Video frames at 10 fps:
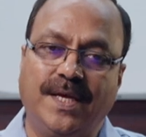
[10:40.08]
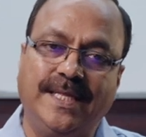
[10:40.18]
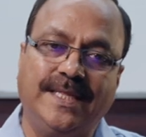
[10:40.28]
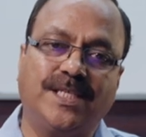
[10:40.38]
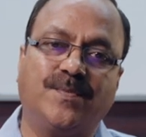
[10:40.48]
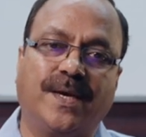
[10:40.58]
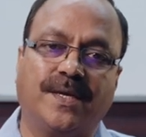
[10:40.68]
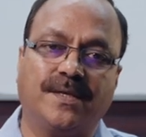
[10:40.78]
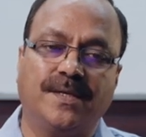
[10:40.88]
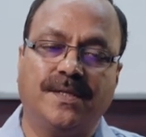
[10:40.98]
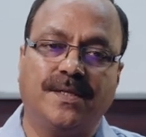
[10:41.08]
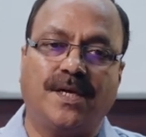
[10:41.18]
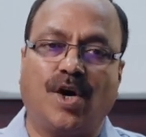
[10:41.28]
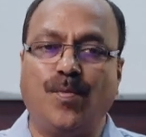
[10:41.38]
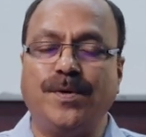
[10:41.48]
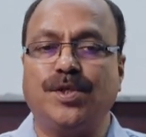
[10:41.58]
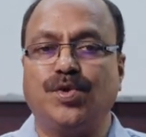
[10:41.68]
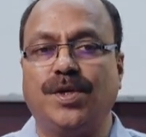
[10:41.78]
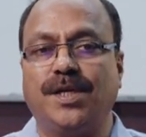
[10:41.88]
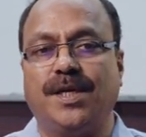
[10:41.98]
in this manner, that how much a
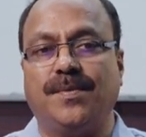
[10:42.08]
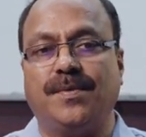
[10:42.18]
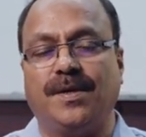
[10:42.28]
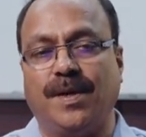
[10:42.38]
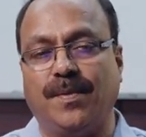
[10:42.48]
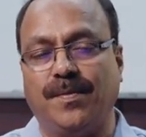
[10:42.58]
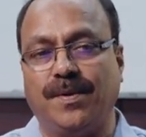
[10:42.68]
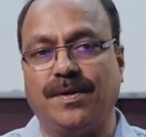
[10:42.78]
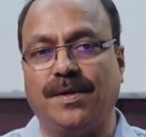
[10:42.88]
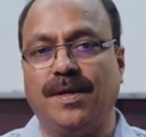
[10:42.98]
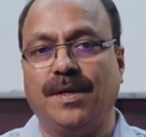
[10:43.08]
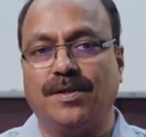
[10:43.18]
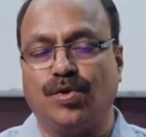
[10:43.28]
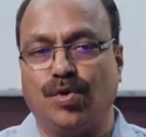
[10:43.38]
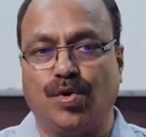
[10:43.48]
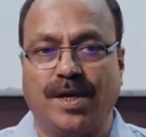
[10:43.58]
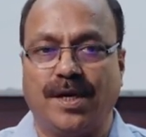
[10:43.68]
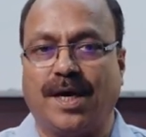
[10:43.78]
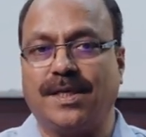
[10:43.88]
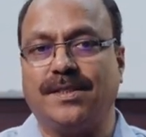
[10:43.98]
student have remembered. So you
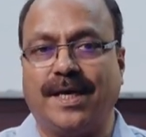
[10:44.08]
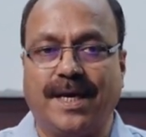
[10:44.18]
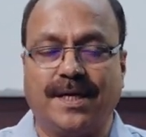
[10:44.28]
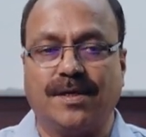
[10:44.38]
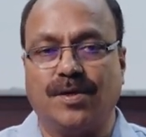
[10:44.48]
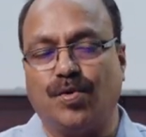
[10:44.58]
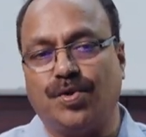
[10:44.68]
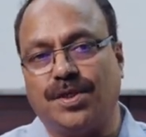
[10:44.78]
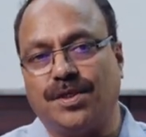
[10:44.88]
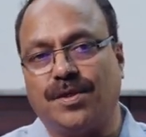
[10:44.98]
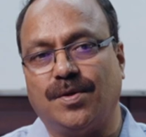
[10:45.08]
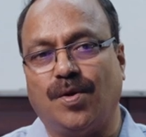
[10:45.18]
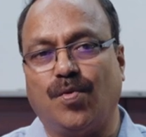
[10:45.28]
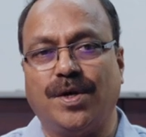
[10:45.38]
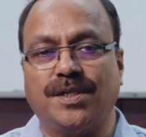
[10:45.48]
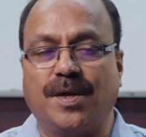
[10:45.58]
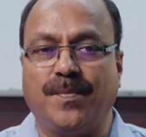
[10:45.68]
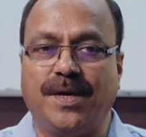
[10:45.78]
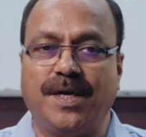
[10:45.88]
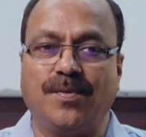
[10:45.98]
can ask direct questions that uh, what is
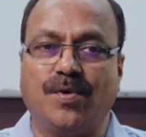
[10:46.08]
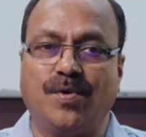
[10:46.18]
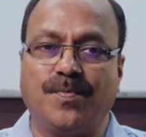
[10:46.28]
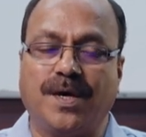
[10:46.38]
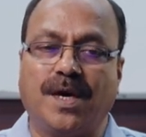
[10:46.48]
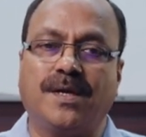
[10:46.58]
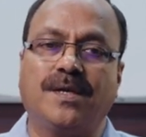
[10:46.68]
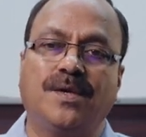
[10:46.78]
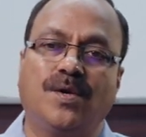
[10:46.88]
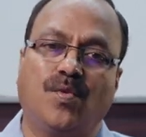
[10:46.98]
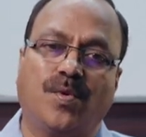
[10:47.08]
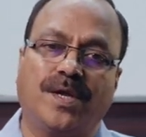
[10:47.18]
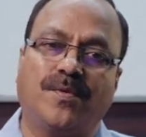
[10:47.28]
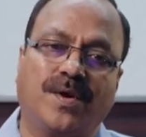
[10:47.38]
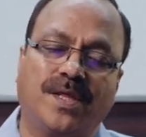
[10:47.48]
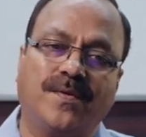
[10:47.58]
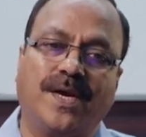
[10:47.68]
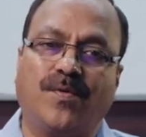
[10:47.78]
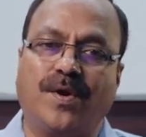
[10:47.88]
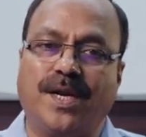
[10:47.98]
comparative law, or what are, what are the
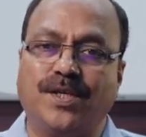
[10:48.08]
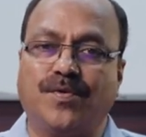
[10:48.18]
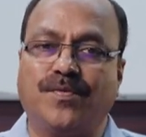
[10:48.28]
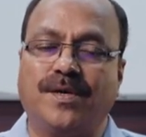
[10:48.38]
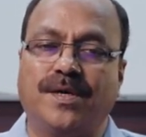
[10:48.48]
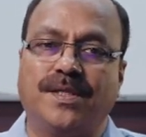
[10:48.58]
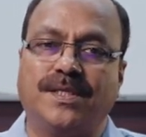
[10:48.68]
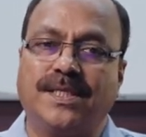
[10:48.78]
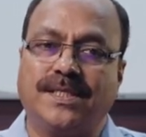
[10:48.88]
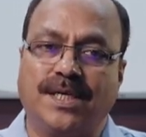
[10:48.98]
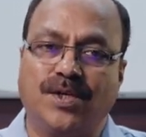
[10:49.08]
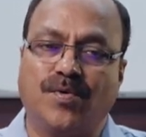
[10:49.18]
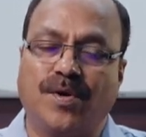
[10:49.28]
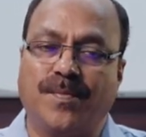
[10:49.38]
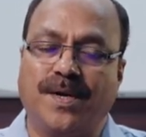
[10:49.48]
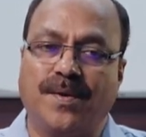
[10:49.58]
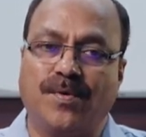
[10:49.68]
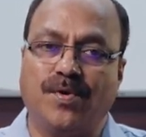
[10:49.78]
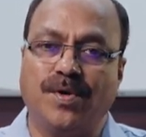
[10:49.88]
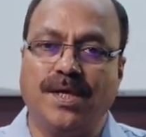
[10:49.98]
advantages of uh, this study of comparative
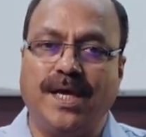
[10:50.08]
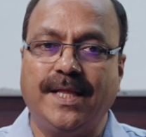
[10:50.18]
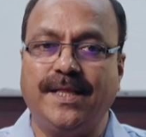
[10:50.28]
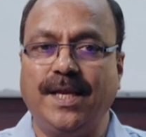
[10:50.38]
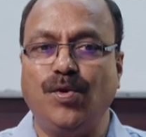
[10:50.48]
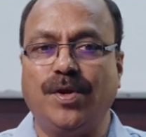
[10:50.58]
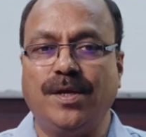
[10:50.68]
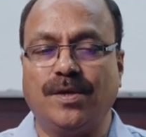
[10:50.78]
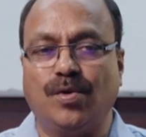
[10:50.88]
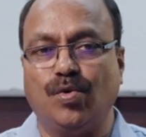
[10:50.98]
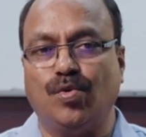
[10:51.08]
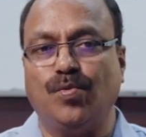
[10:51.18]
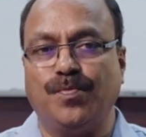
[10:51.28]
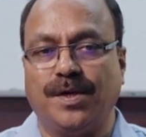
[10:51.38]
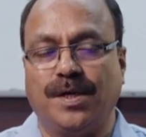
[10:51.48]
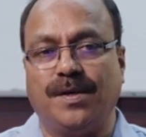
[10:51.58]
law, and then you can go to